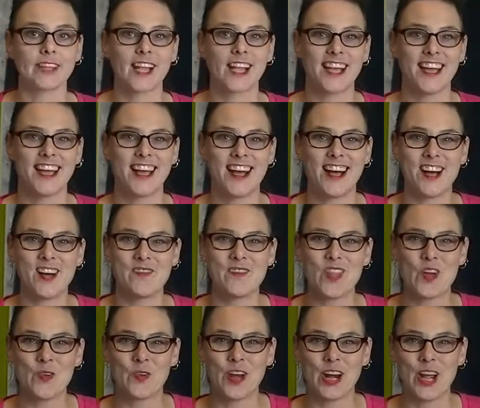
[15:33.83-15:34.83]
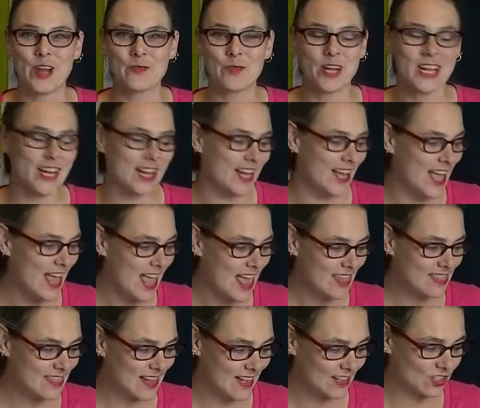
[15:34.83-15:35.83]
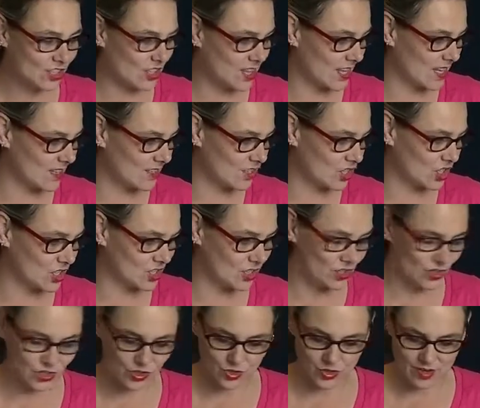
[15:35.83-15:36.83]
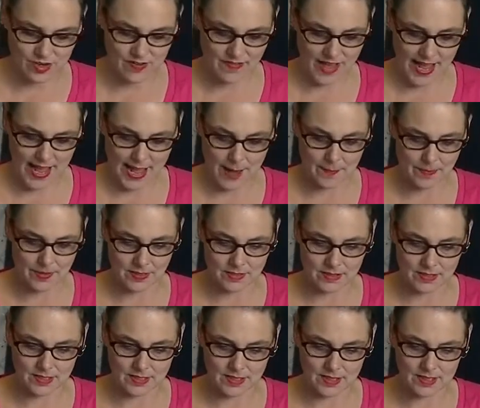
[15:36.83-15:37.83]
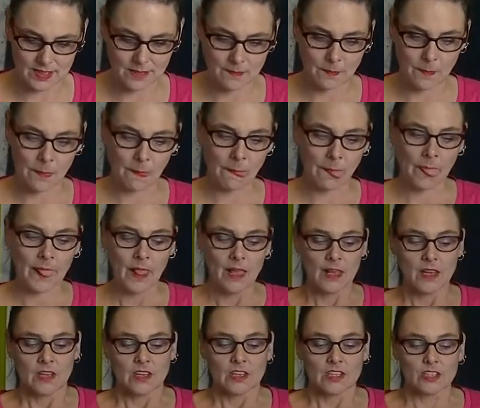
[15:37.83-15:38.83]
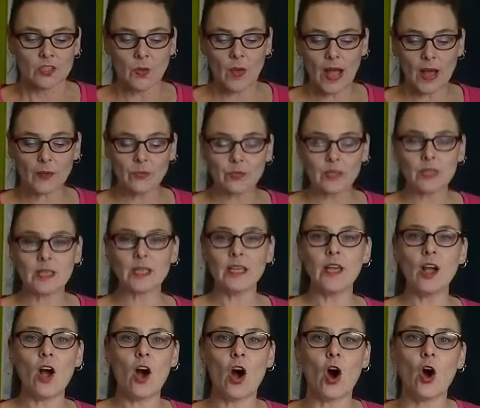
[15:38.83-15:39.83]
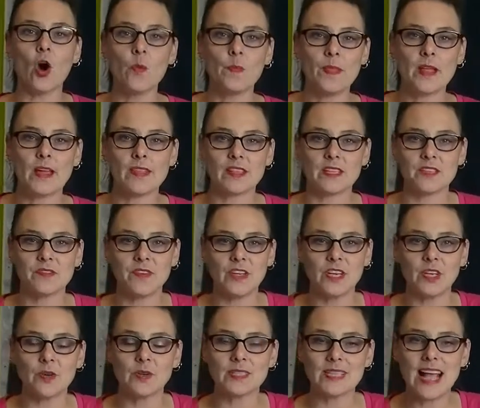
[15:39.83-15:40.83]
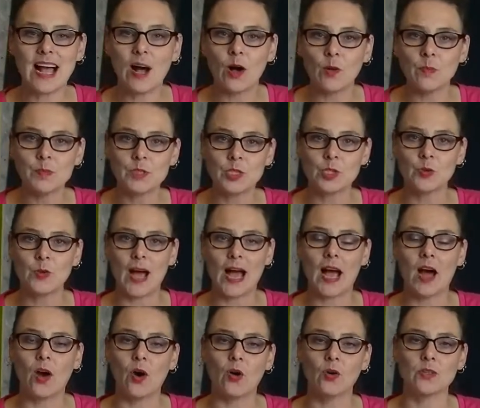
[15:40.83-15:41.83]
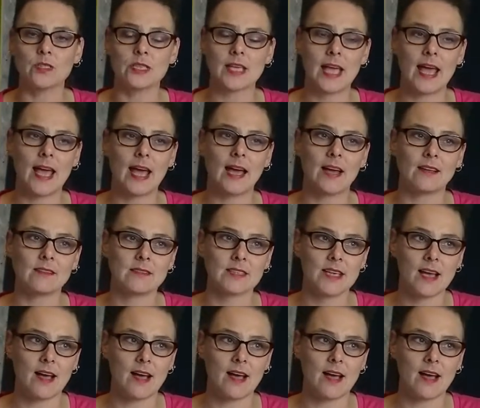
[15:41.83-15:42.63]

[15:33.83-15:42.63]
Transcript: When I'm reading, that thing just sort of happens. So I really hope that this video has helped you out and